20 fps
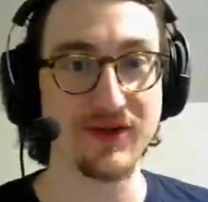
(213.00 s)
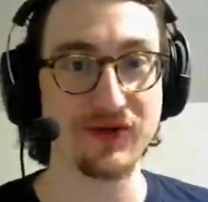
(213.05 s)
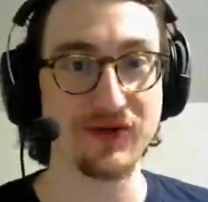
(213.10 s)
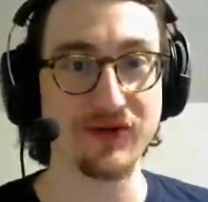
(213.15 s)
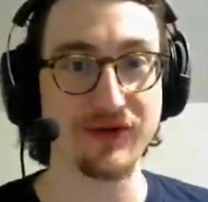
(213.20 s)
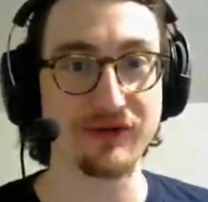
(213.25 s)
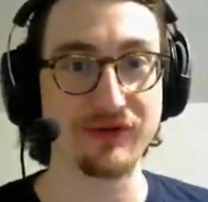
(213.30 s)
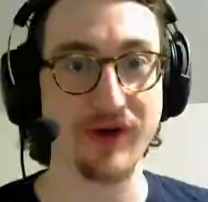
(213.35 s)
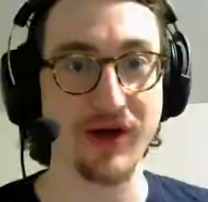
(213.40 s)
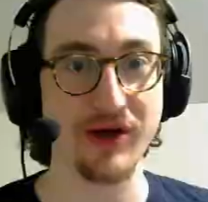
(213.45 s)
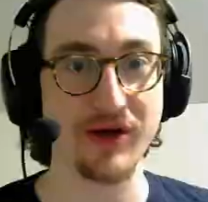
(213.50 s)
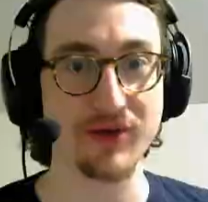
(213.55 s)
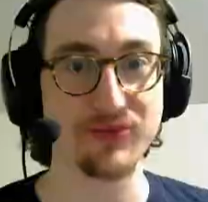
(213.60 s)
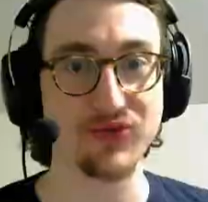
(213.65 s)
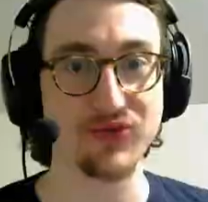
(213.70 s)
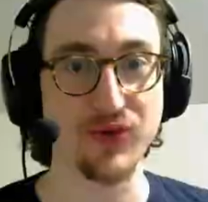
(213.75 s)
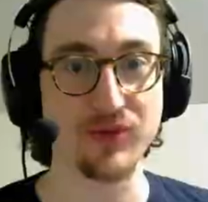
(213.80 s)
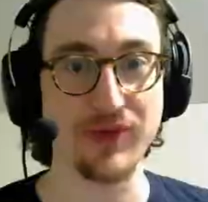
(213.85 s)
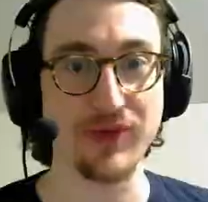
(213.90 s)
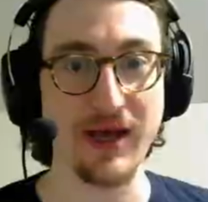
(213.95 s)
your Necrotic
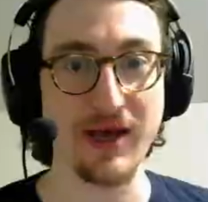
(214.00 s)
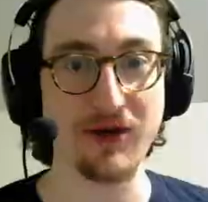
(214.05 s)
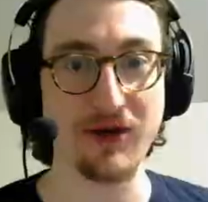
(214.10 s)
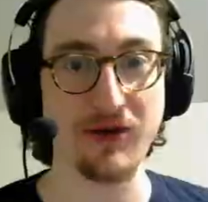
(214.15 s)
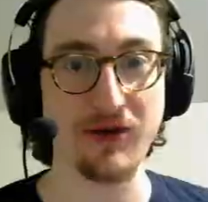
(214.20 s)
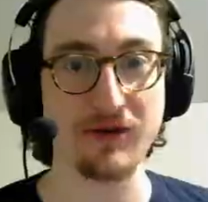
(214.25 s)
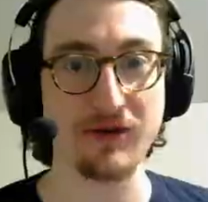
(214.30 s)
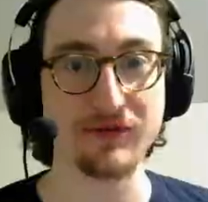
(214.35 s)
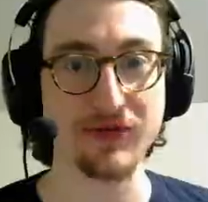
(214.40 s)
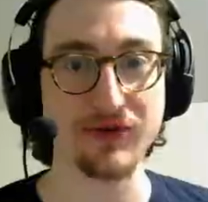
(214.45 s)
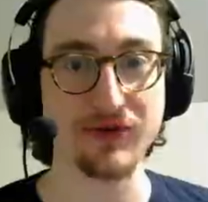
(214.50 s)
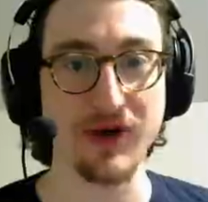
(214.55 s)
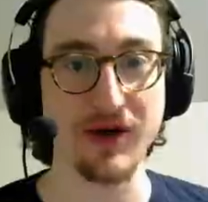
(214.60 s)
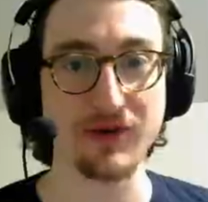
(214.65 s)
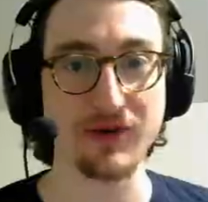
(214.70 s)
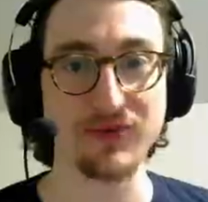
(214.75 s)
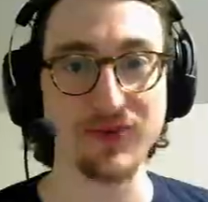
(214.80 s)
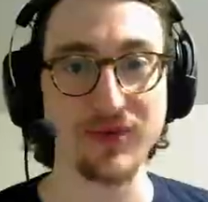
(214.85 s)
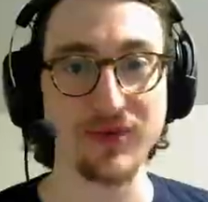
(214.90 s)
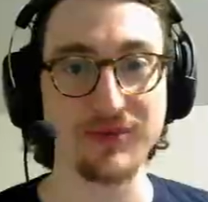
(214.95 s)
Absorb at all. Necrotic
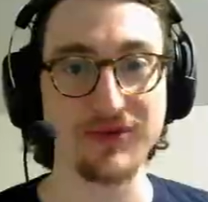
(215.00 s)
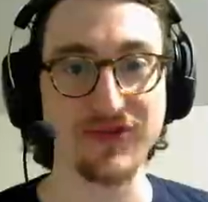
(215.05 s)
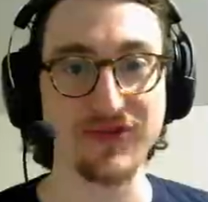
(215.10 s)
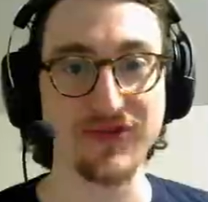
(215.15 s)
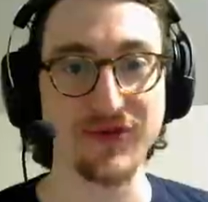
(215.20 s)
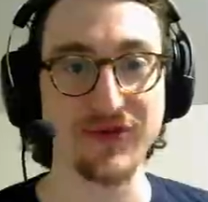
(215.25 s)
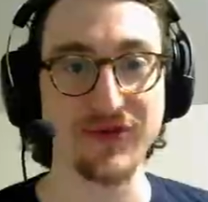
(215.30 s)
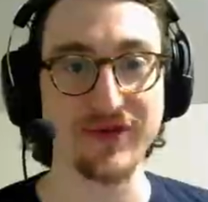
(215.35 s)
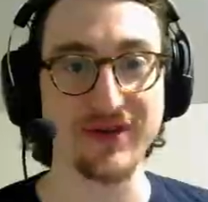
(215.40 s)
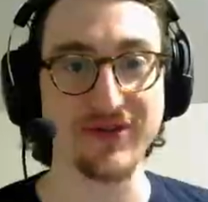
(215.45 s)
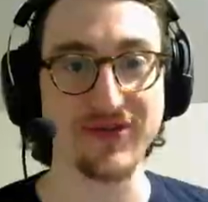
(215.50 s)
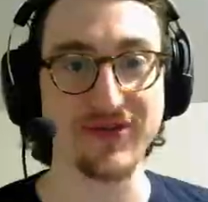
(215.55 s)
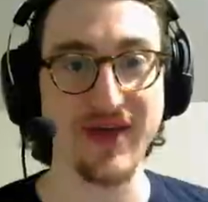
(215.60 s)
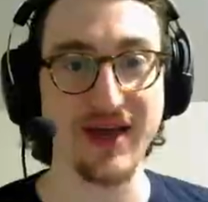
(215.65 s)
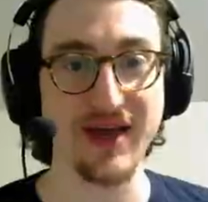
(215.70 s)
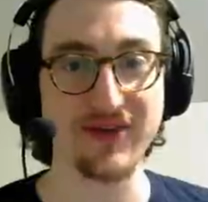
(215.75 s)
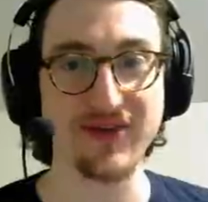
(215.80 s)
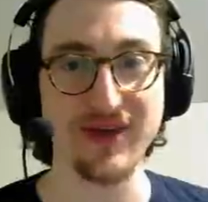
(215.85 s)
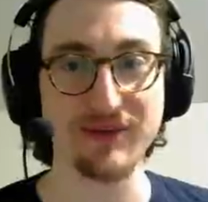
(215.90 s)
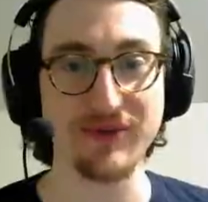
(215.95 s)
Absorb is still the
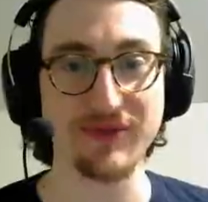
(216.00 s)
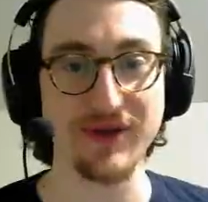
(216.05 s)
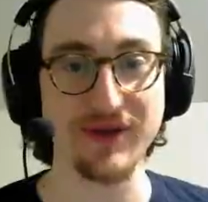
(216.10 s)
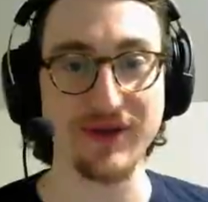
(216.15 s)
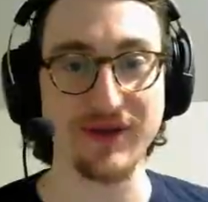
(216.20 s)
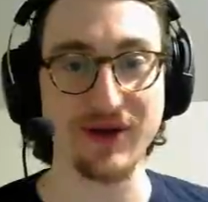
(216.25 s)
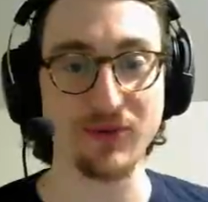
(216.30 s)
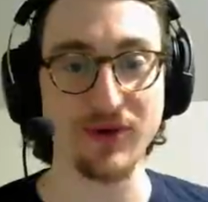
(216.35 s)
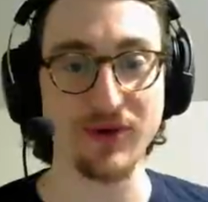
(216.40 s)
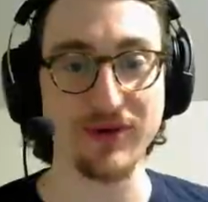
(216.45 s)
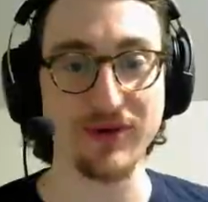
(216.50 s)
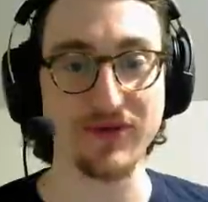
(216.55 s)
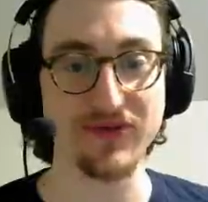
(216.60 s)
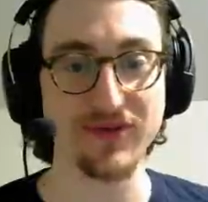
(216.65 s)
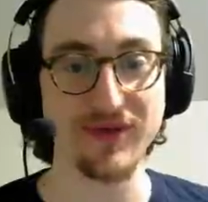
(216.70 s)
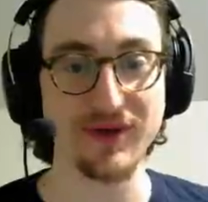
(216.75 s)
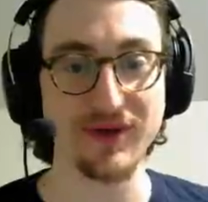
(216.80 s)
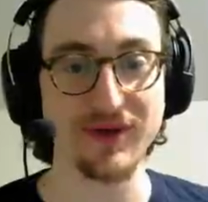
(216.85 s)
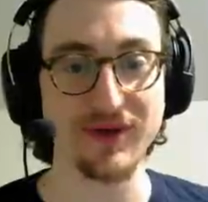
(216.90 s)
exact same thing that it was.